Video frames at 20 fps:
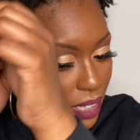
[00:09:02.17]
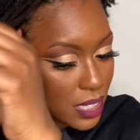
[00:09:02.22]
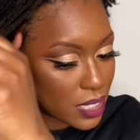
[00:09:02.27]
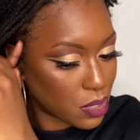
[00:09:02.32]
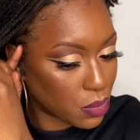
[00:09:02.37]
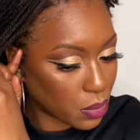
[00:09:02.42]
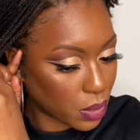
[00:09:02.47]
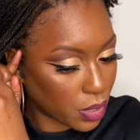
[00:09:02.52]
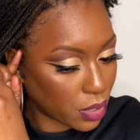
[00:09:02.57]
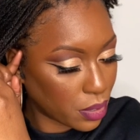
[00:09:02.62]
this
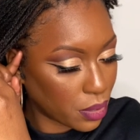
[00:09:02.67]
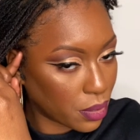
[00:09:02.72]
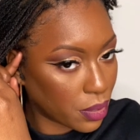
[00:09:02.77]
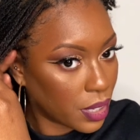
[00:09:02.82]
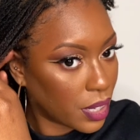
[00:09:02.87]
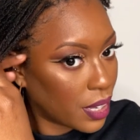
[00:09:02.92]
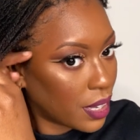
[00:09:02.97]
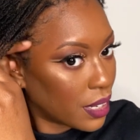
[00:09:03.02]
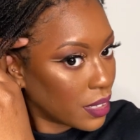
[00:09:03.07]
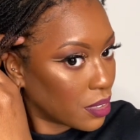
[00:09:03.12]
row,
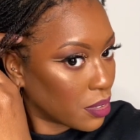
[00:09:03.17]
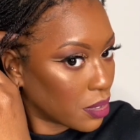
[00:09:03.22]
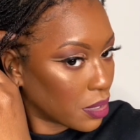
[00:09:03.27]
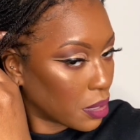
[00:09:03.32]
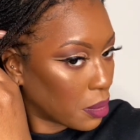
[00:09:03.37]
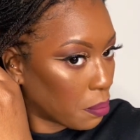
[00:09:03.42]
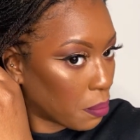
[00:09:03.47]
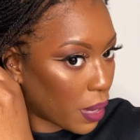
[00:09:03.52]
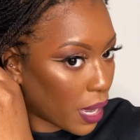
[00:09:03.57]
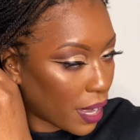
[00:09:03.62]
doing
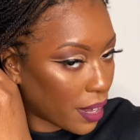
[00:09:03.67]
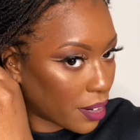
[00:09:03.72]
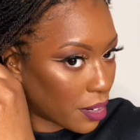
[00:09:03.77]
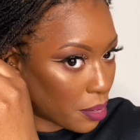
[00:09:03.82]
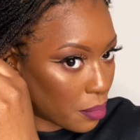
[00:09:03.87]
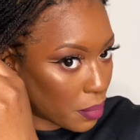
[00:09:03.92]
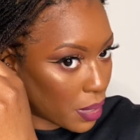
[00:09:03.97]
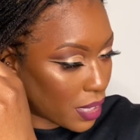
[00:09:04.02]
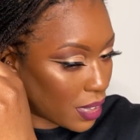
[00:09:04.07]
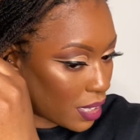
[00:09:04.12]
the
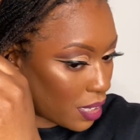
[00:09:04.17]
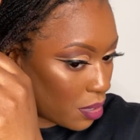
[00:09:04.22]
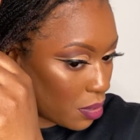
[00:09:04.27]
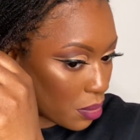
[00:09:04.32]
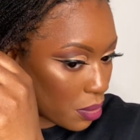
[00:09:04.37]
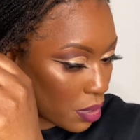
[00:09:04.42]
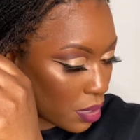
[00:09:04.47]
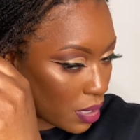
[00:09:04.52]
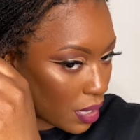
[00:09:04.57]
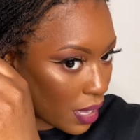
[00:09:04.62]
bottom, and then
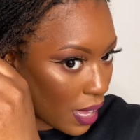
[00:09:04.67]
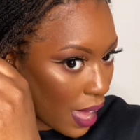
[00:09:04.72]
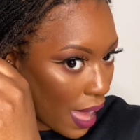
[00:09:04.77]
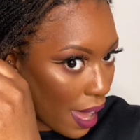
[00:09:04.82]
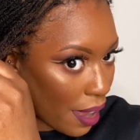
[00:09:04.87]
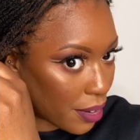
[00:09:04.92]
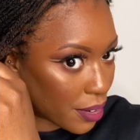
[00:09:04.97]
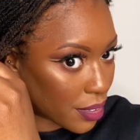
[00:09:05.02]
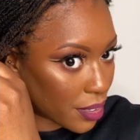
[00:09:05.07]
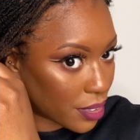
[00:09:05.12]
doing the
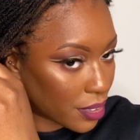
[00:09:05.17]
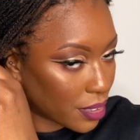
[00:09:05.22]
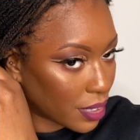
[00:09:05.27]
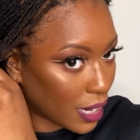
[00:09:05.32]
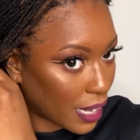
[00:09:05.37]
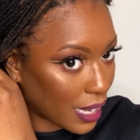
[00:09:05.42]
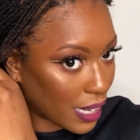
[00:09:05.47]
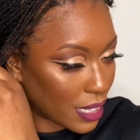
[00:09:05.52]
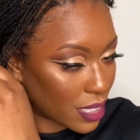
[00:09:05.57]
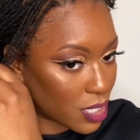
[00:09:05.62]
outer
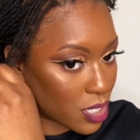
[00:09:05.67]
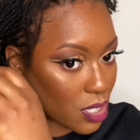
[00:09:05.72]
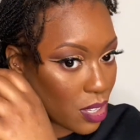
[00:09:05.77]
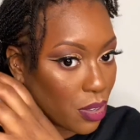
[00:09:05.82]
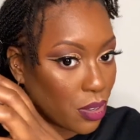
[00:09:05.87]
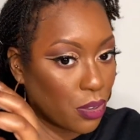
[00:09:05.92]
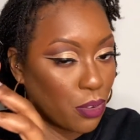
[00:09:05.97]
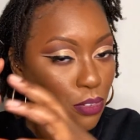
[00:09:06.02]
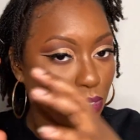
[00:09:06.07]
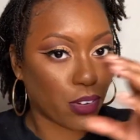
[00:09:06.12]
edge, so
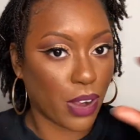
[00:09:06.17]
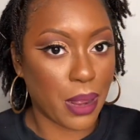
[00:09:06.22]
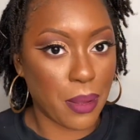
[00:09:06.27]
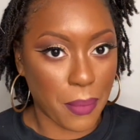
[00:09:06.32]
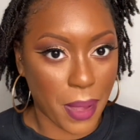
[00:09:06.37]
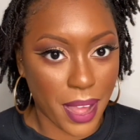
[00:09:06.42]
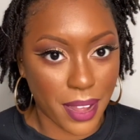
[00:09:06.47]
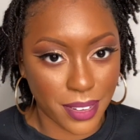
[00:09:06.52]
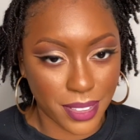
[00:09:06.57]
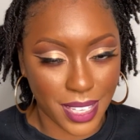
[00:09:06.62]
you frame
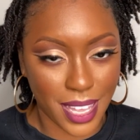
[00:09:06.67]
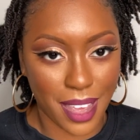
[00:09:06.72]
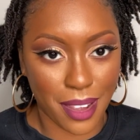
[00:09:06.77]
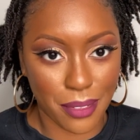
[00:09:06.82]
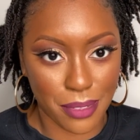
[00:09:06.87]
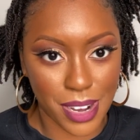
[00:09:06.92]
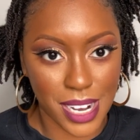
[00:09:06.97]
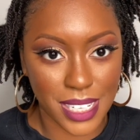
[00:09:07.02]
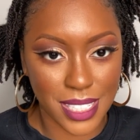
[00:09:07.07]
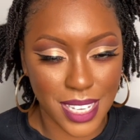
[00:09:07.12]
out that
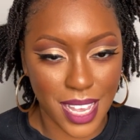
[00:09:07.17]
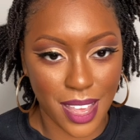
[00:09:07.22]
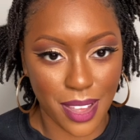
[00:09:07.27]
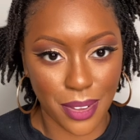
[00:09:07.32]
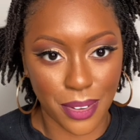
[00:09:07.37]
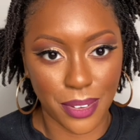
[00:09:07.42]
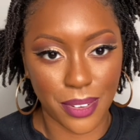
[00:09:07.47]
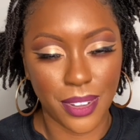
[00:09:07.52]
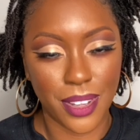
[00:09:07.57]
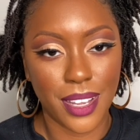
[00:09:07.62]

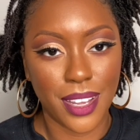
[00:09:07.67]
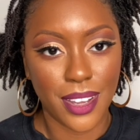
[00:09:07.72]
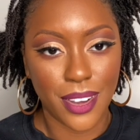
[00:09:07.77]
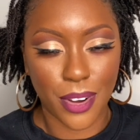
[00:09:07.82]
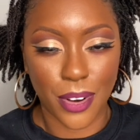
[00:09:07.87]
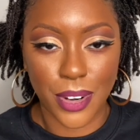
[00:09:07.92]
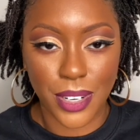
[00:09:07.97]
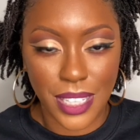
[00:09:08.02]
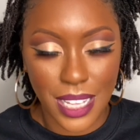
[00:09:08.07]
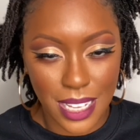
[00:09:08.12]
rectangle
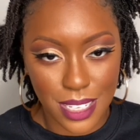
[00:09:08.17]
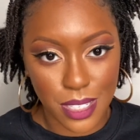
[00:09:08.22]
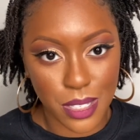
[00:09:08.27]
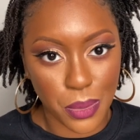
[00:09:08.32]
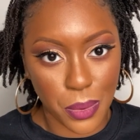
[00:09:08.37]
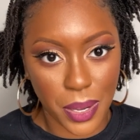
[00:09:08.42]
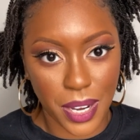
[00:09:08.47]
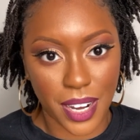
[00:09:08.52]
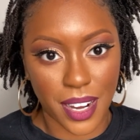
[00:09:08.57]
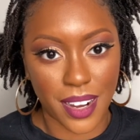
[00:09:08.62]
or that
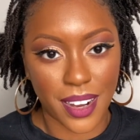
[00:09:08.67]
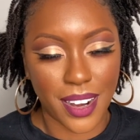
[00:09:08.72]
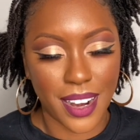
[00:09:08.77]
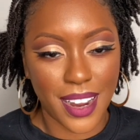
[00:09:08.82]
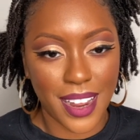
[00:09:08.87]
square,